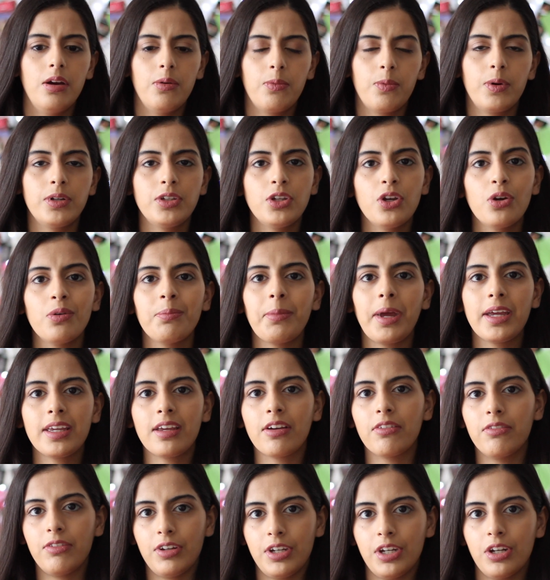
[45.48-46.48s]
when you make
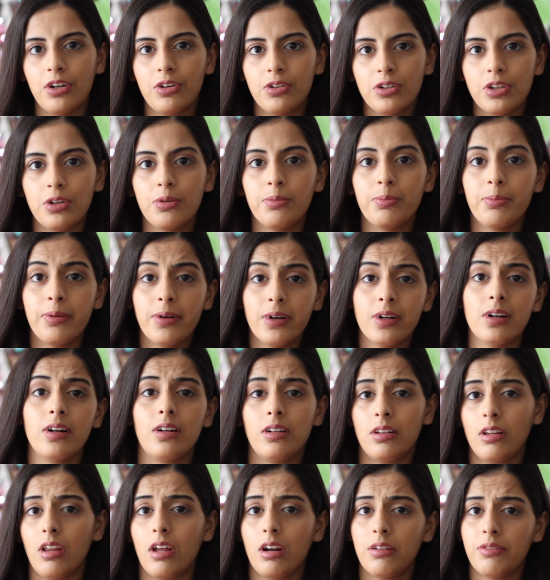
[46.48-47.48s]
a video, you put
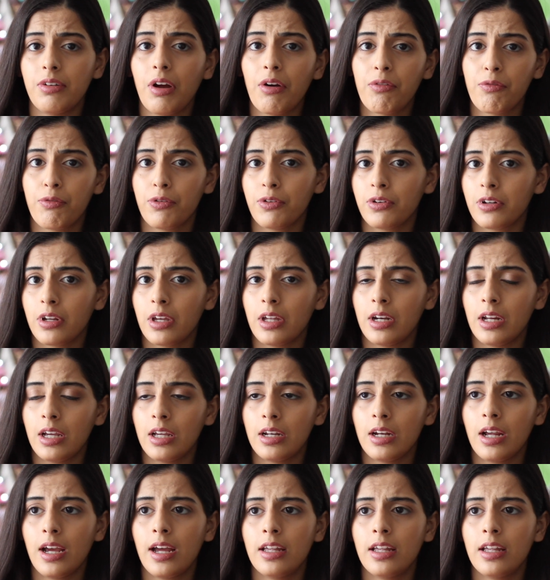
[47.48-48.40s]
a lot of effort in it